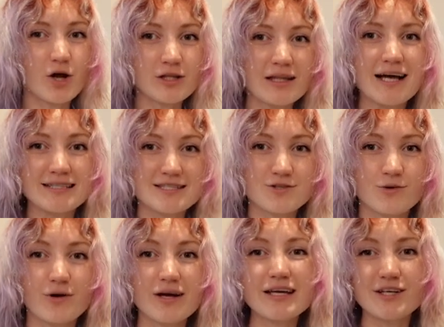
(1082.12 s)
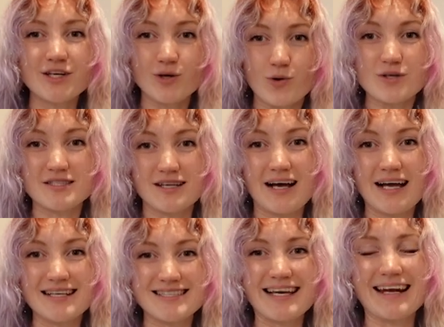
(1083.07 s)
online store in your
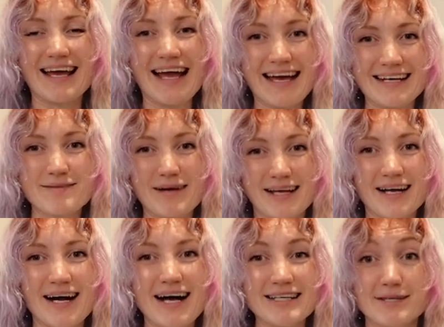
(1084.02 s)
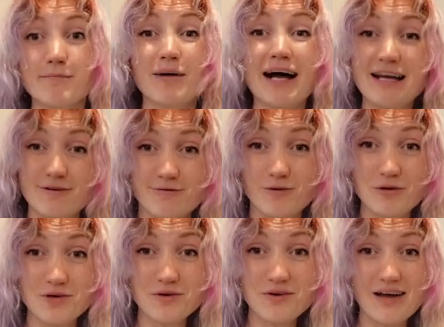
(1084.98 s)
size, and I had it in my cart to buy it for
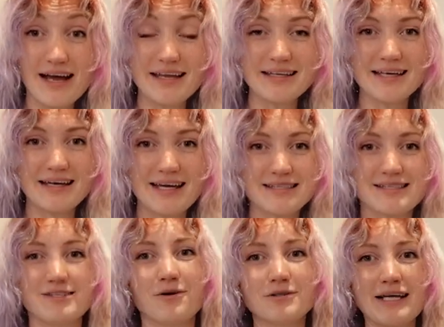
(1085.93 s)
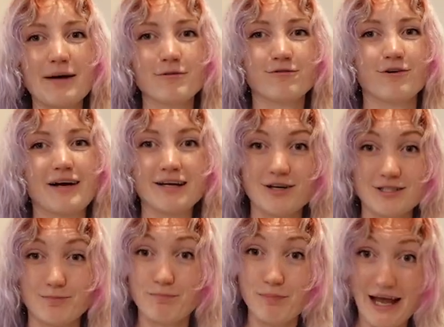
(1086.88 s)
you, and then it sold out before I got
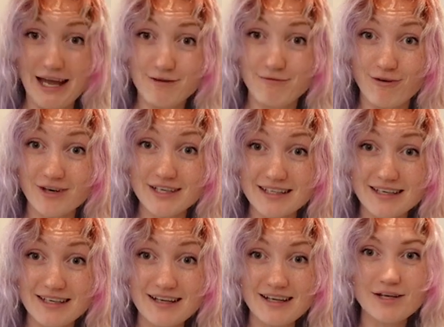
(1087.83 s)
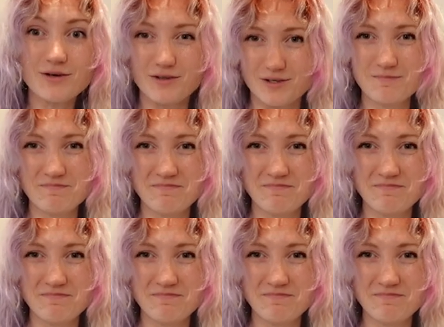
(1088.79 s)
to pay for it. Good.